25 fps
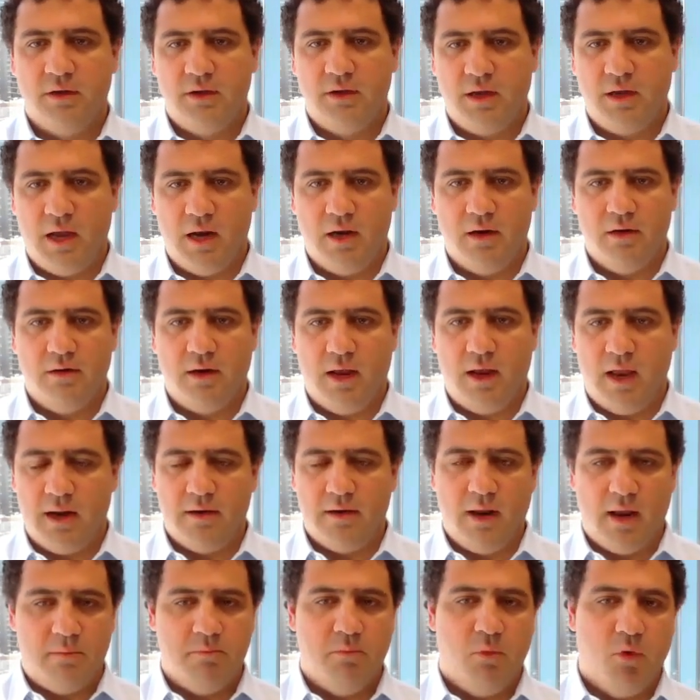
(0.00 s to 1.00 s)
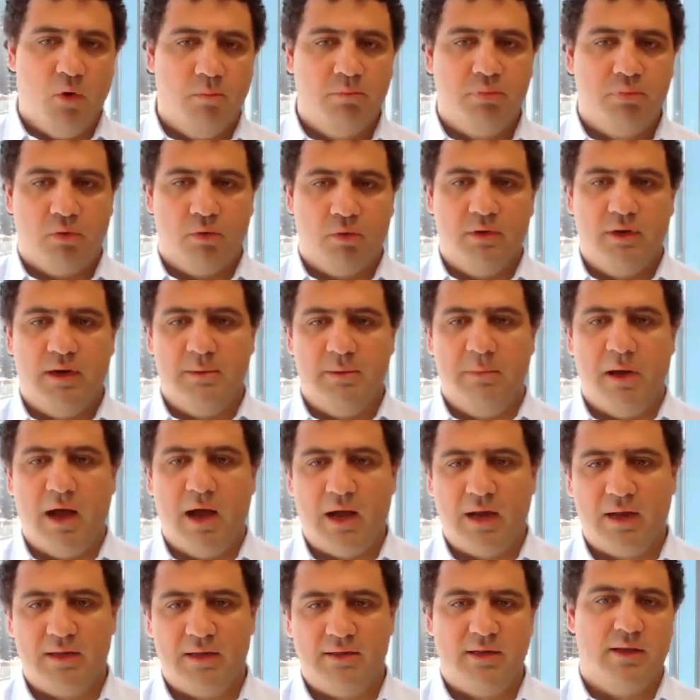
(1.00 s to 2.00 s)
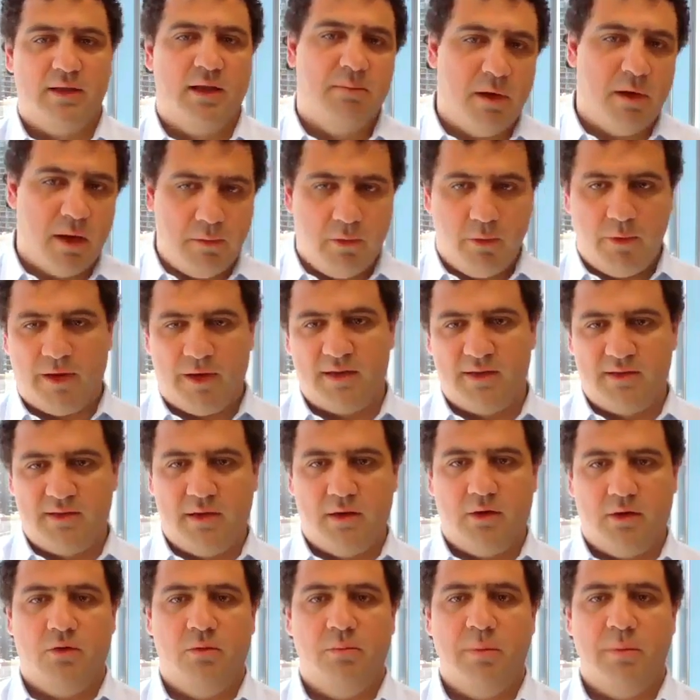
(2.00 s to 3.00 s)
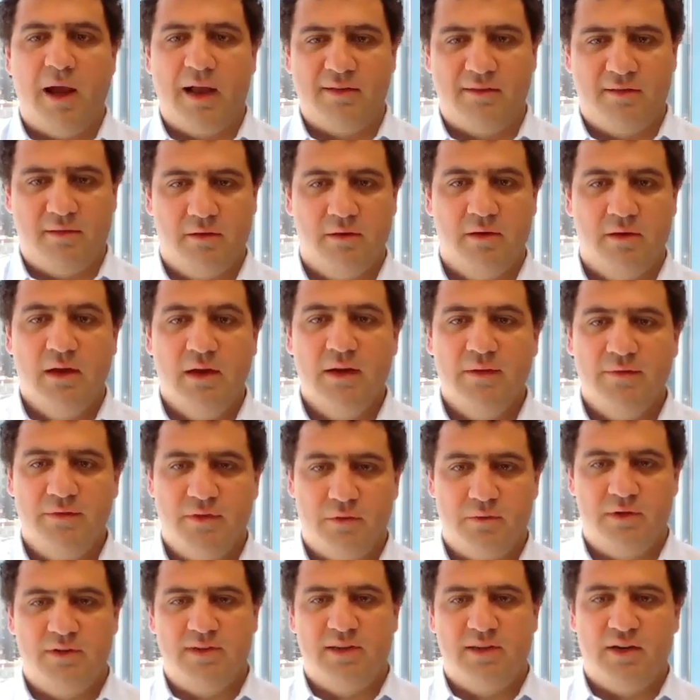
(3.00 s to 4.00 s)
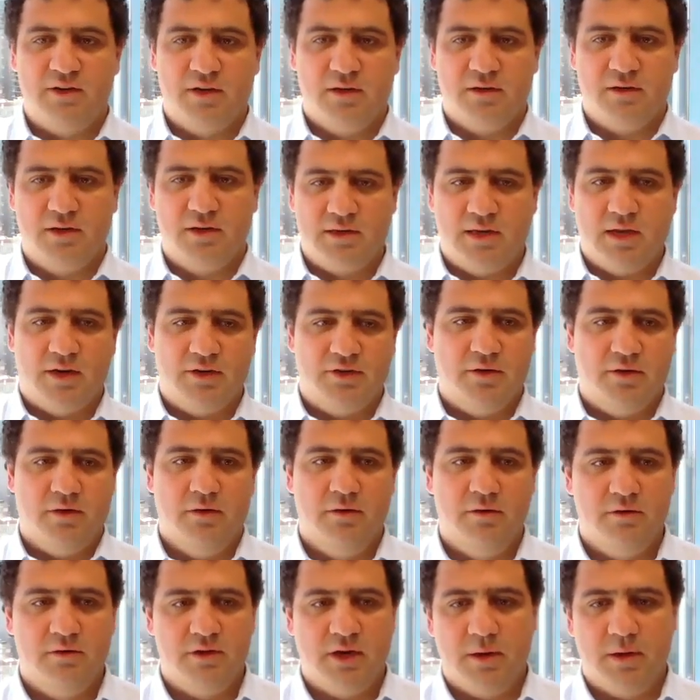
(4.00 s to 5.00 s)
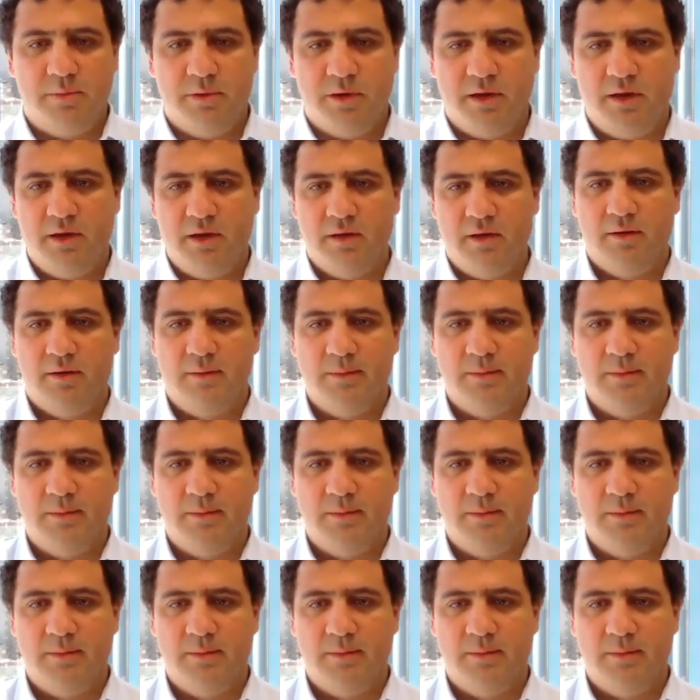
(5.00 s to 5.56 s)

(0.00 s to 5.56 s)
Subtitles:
and more broadly markets, and then maybe we can circle back to the recession discussion, JP.